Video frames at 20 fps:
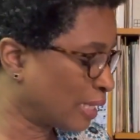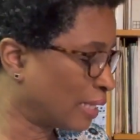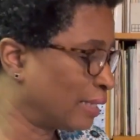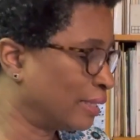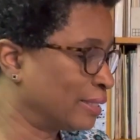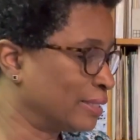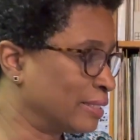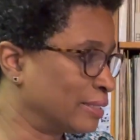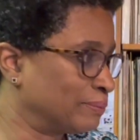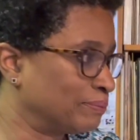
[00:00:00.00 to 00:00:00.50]

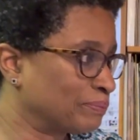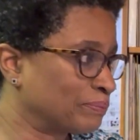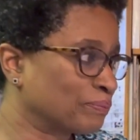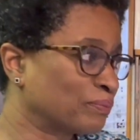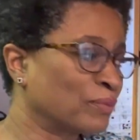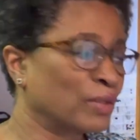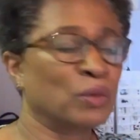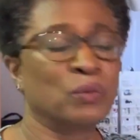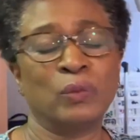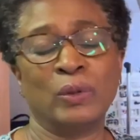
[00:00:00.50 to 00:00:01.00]
um,
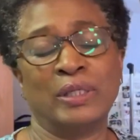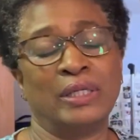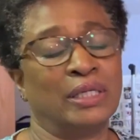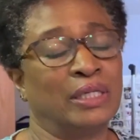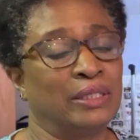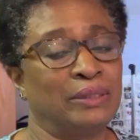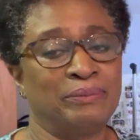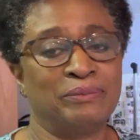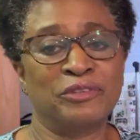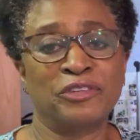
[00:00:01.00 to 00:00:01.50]
when
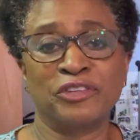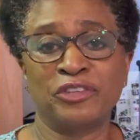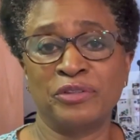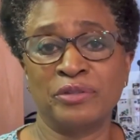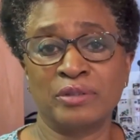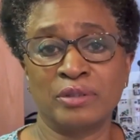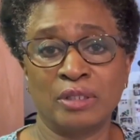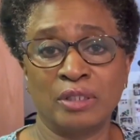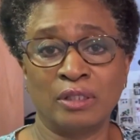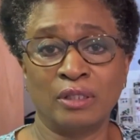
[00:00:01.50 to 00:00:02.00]
I'm
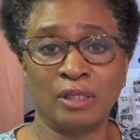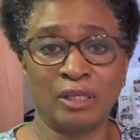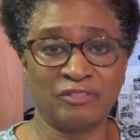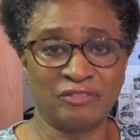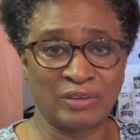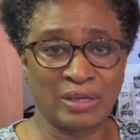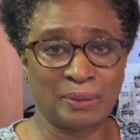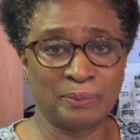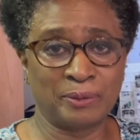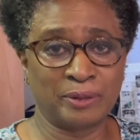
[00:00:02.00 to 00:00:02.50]
choosing a
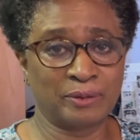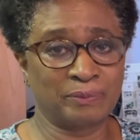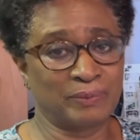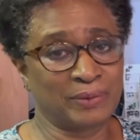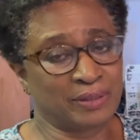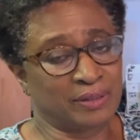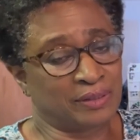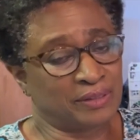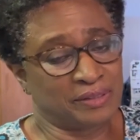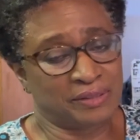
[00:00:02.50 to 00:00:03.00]
fabric
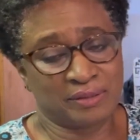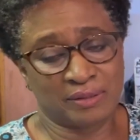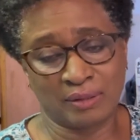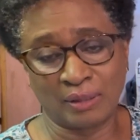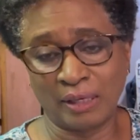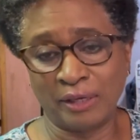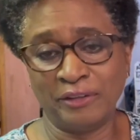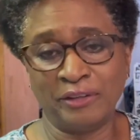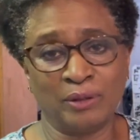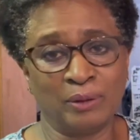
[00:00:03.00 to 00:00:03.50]
because
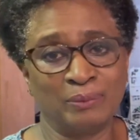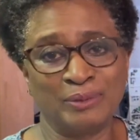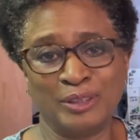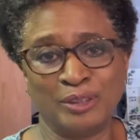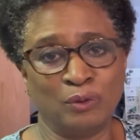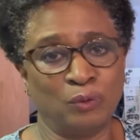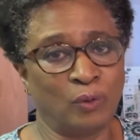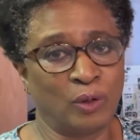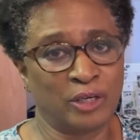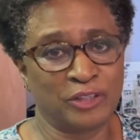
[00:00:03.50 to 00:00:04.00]
I know I'm going
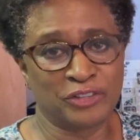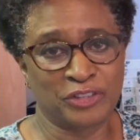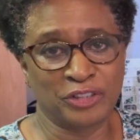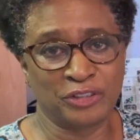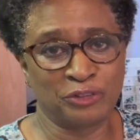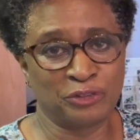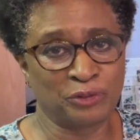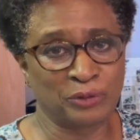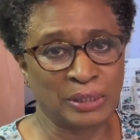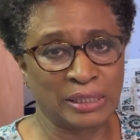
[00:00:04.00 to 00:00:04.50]
to wash it
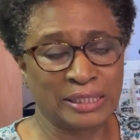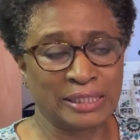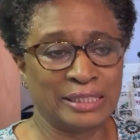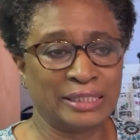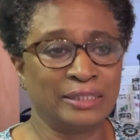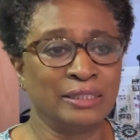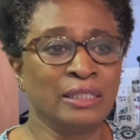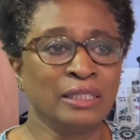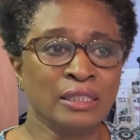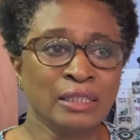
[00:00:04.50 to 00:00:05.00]
and dry
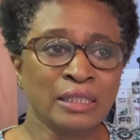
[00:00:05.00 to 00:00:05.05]
it.